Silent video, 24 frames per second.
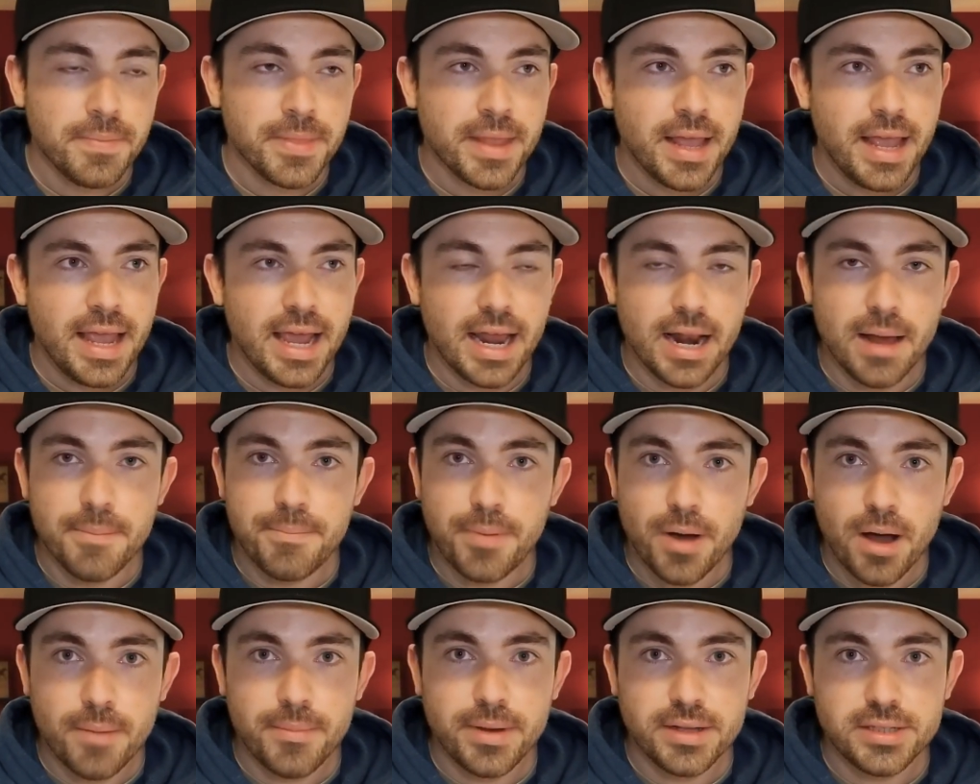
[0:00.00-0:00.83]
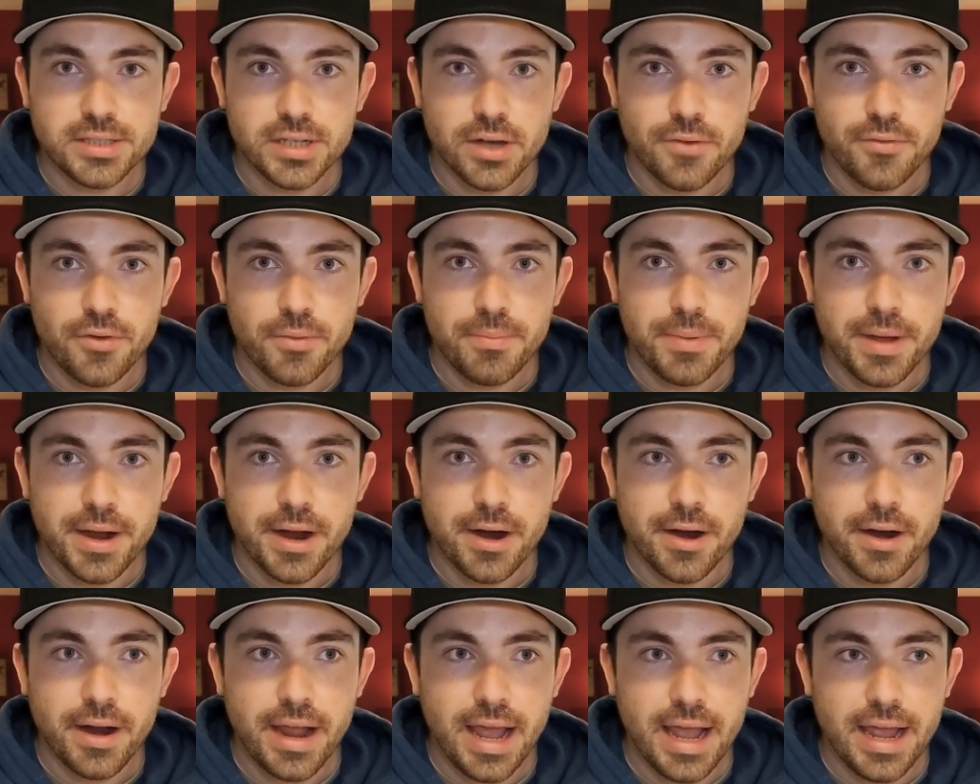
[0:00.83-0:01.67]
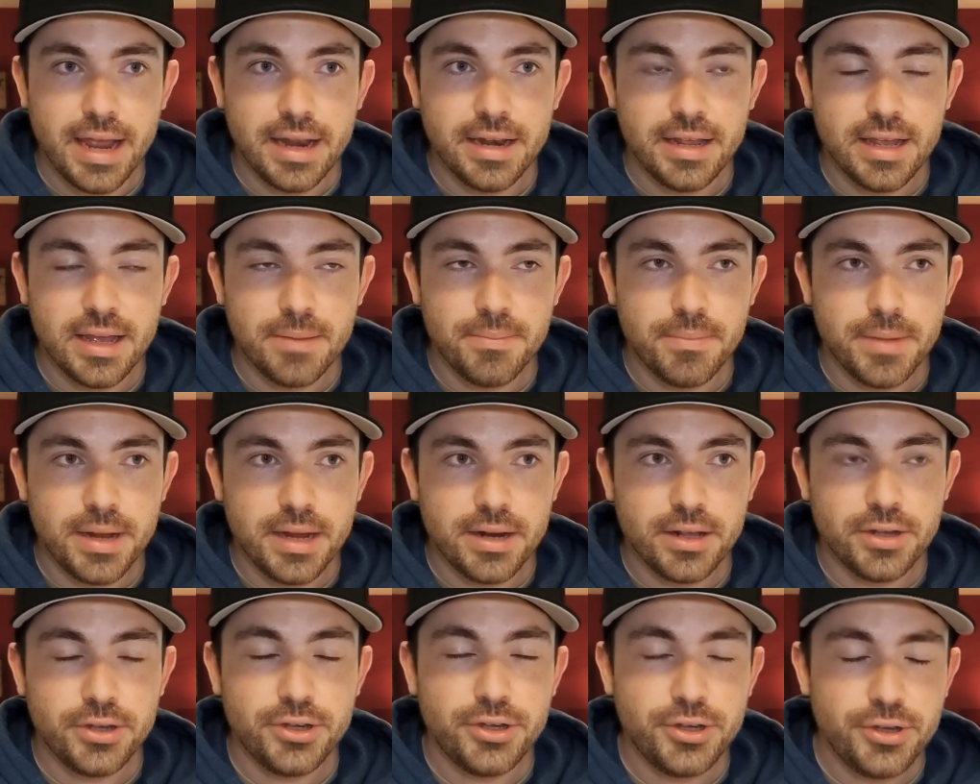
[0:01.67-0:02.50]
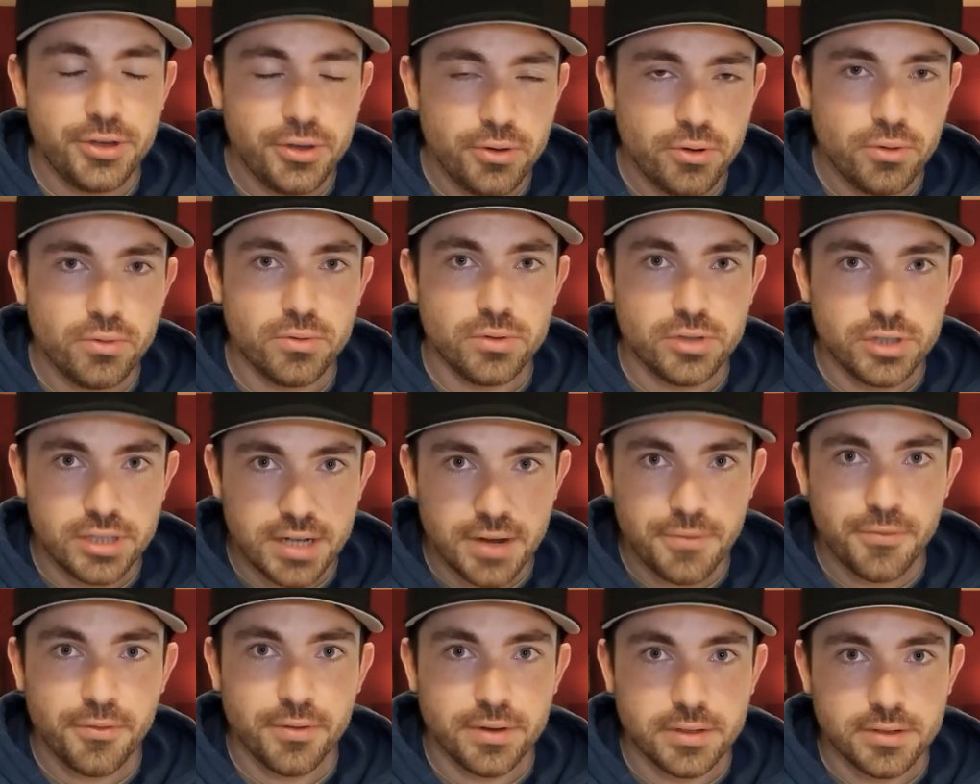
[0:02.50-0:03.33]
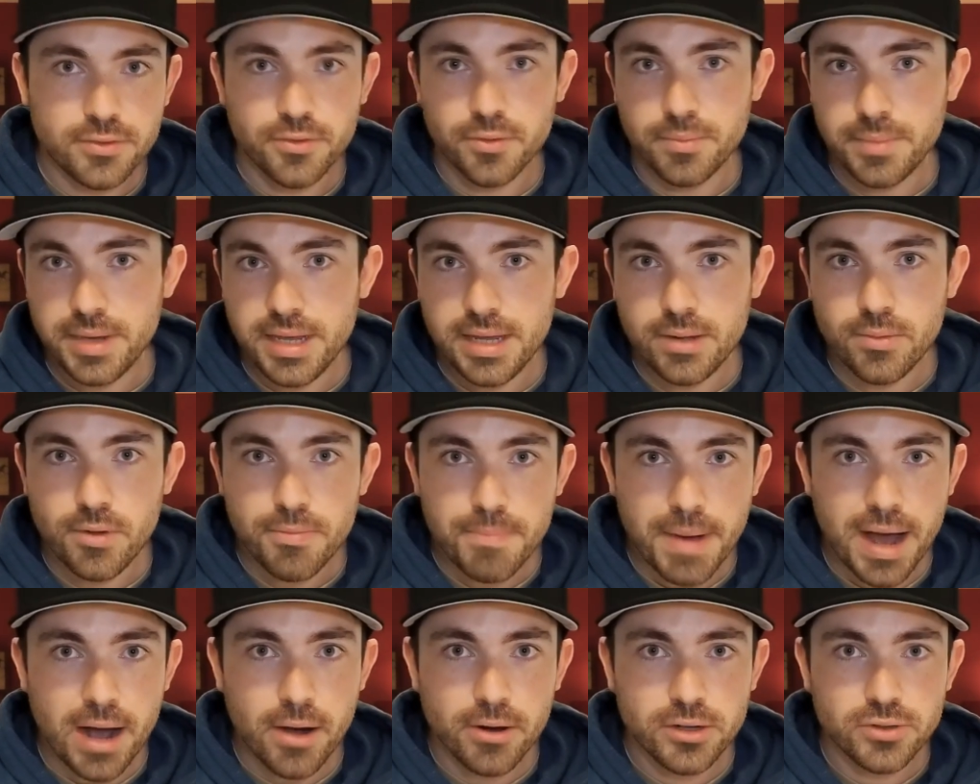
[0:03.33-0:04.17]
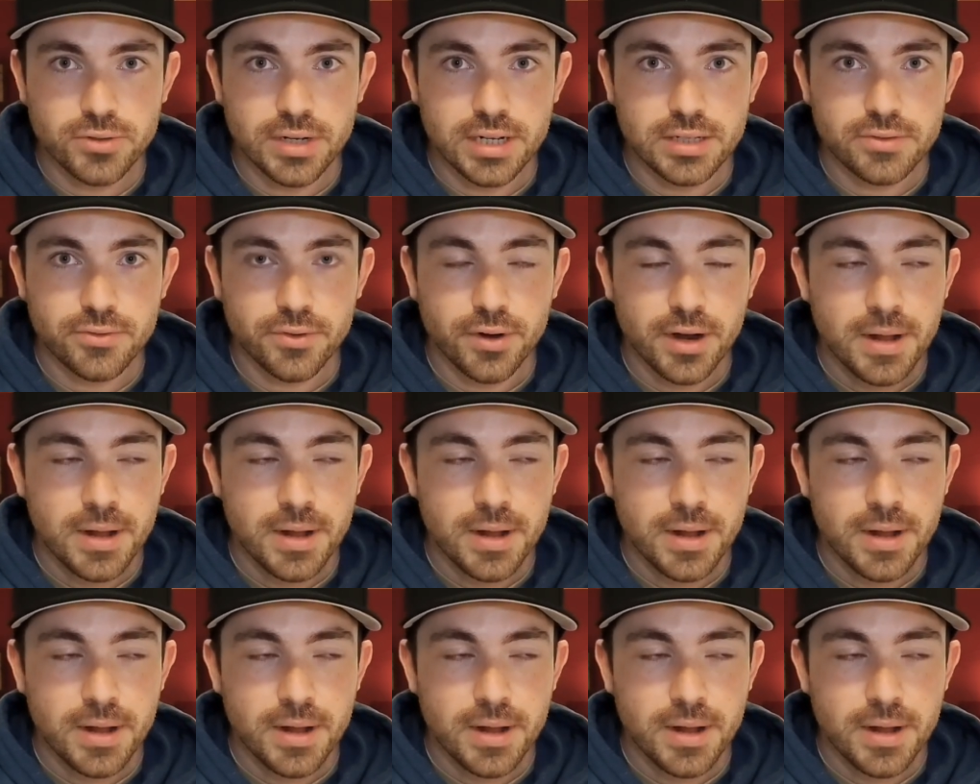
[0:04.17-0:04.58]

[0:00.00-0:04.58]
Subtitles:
and I bought myself a pair, and it made a huge difference for me with power transfer.